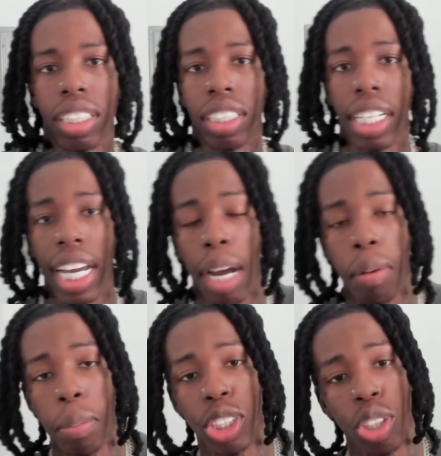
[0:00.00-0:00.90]
Today I'm
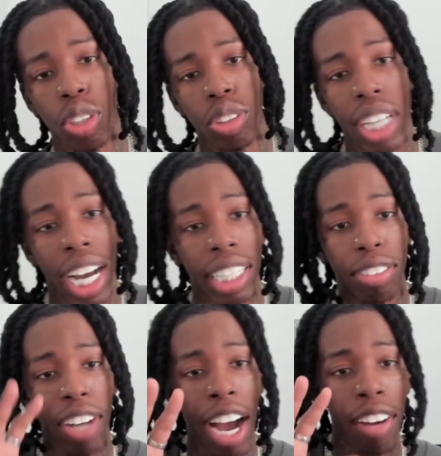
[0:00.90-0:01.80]
gonna be showing you
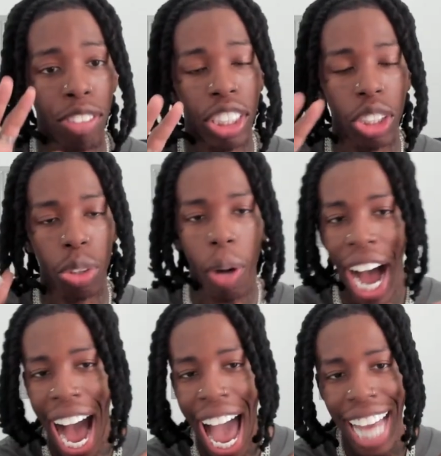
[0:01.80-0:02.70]
guys 5 reasons
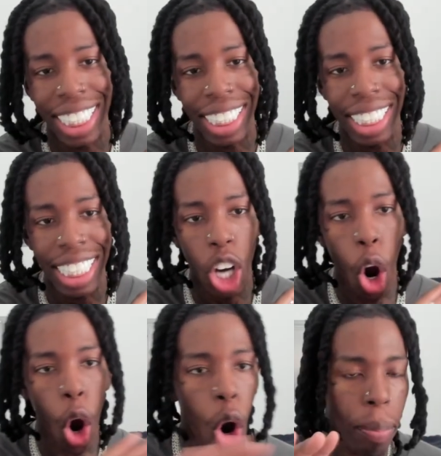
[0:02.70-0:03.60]
why I had to delete
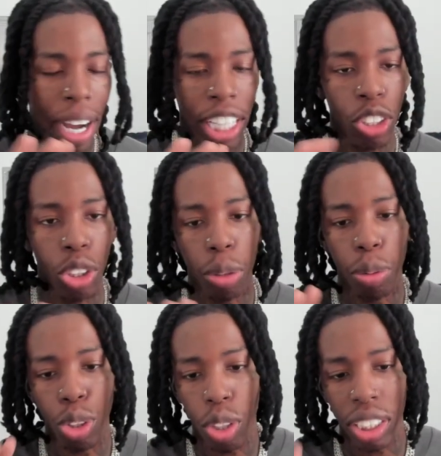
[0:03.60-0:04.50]
all my
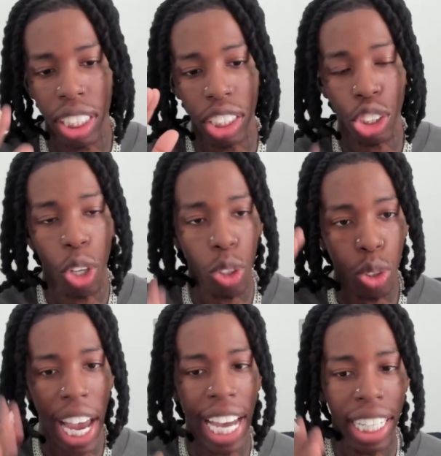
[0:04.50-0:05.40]
YouTube shorts and show
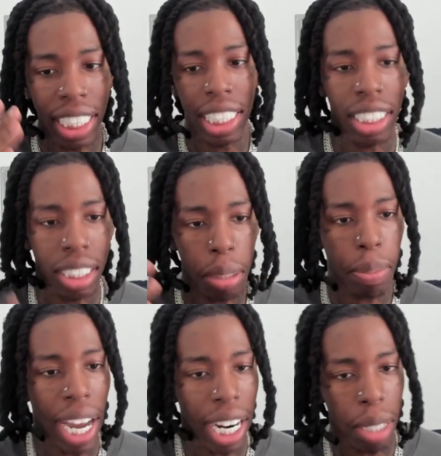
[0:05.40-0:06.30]
you analytics to
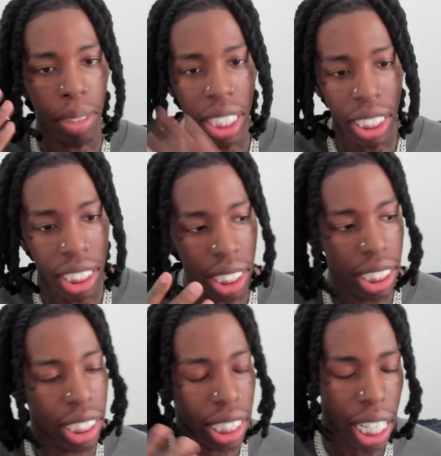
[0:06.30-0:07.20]
back up each of
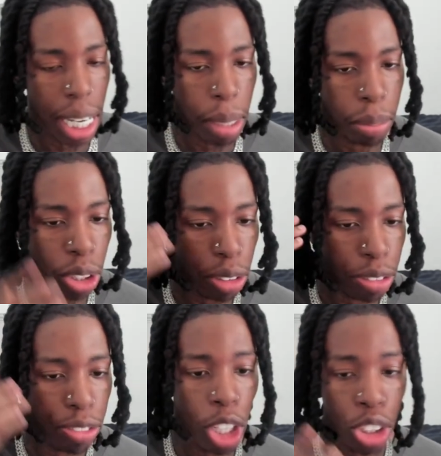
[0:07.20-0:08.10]
these claims. So the
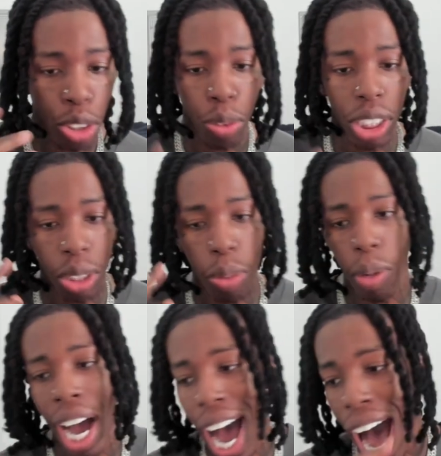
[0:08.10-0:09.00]
first reason
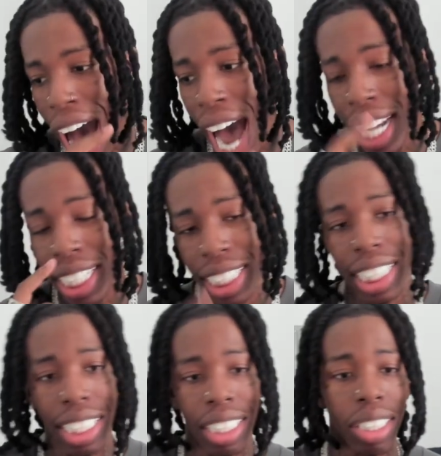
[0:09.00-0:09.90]
why I
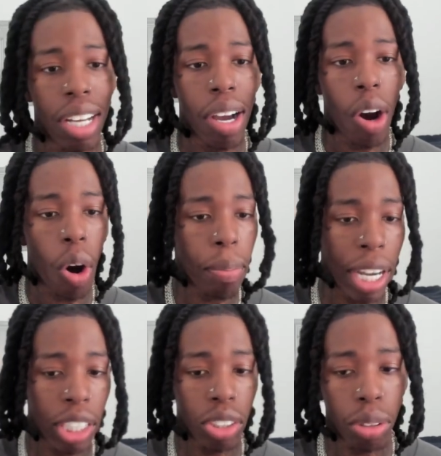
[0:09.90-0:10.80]
deleted all
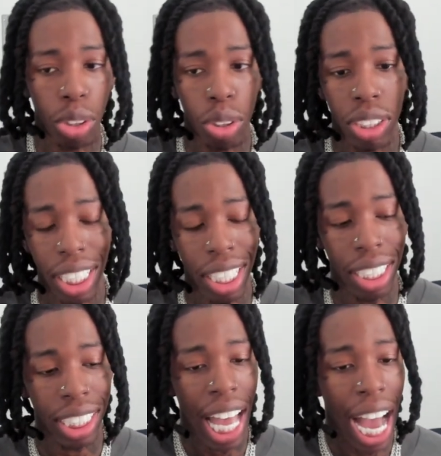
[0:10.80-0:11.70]
my YouTube shorts
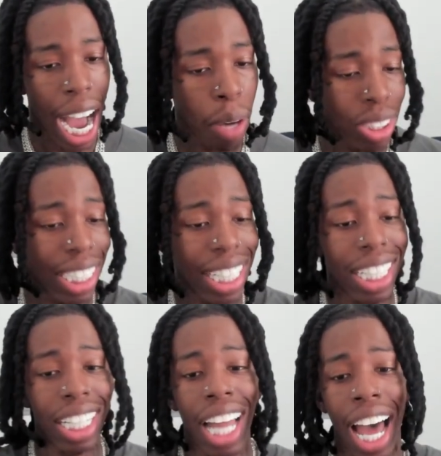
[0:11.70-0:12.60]
is I was
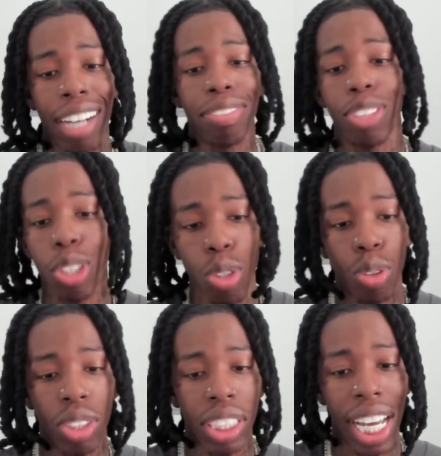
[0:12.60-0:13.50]
getting a lot of
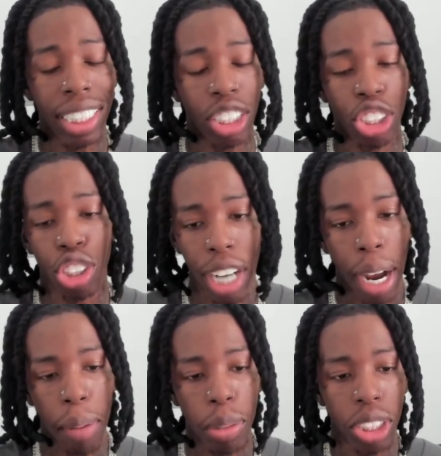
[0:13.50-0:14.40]
views and
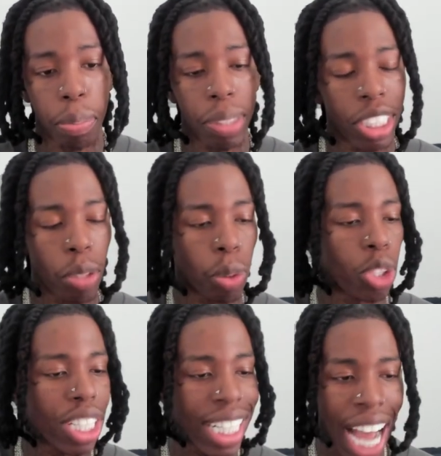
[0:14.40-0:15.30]
subscribers, but they
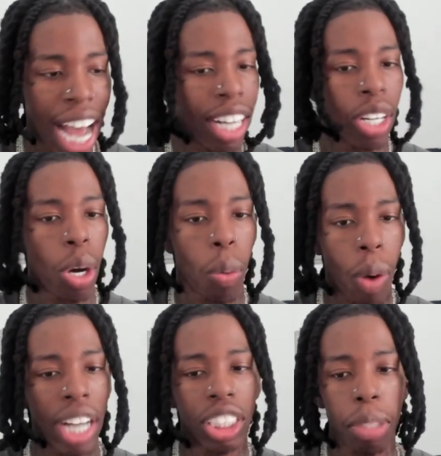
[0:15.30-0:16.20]
were not
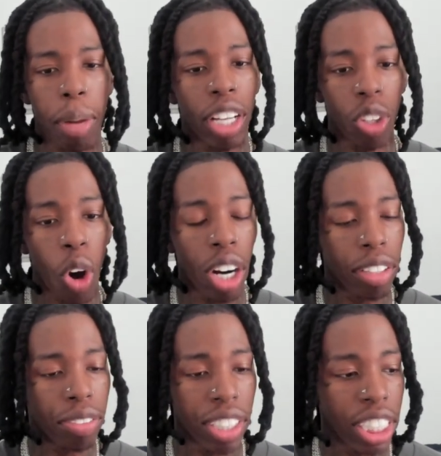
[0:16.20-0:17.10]
watching my
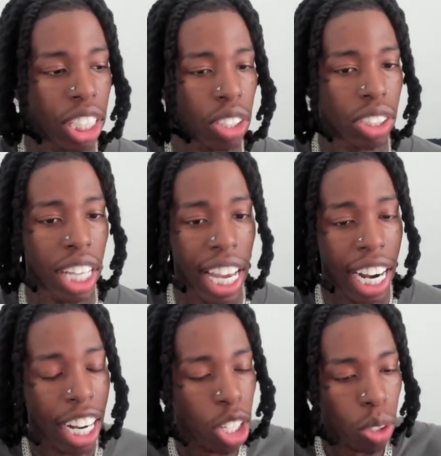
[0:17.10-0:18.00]
longer videos. And
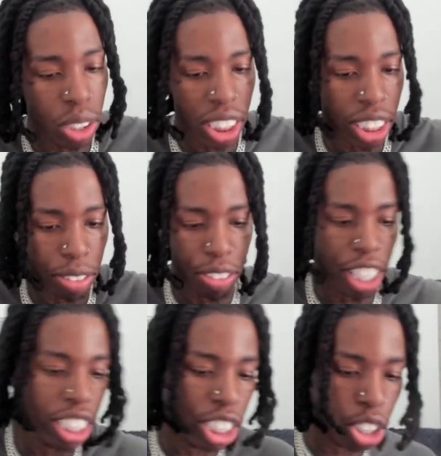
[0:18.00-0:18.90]
I know this is
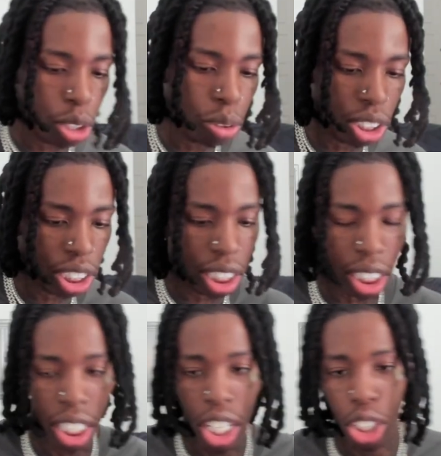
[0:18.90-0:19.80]
fairly new to
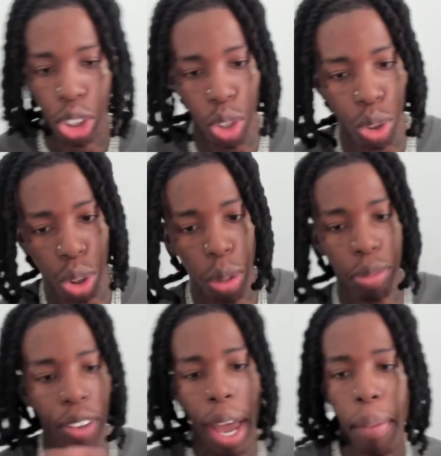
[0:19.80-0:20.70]
the
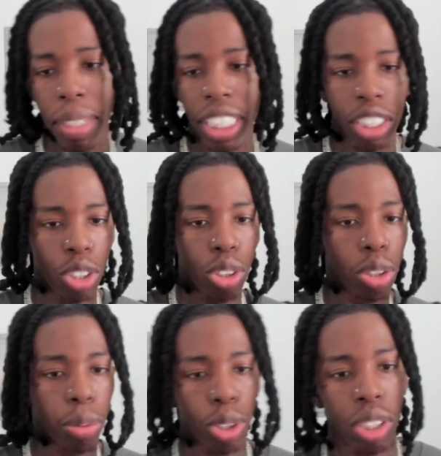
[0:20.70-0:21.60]
YouTube family, the
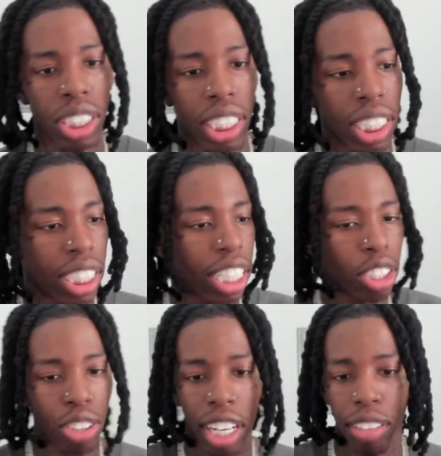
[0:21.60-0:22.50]
YouTube shorts things, and
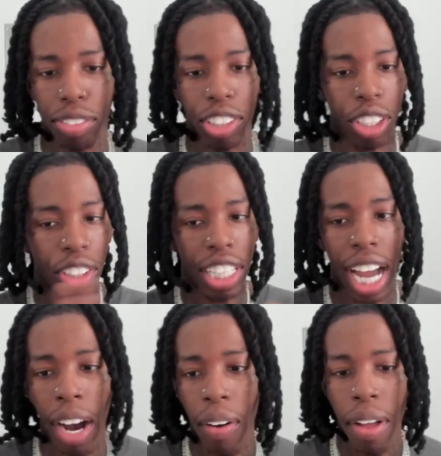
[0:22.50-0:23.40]
they're trying to figure it
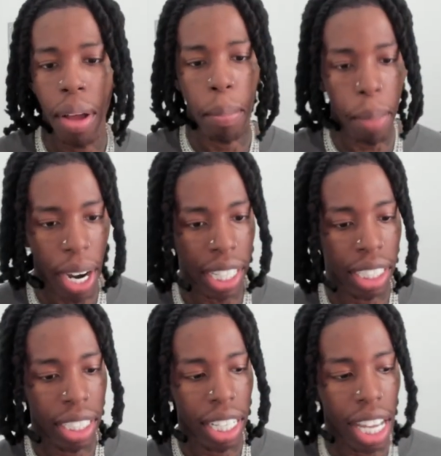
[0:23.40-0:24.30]
out, but